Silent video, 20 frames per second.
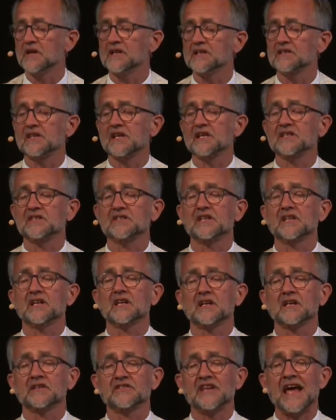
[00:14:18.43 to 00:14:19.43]
What is that
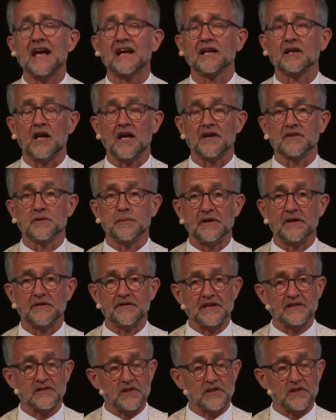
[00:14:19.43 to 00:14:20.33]
sackcloth about?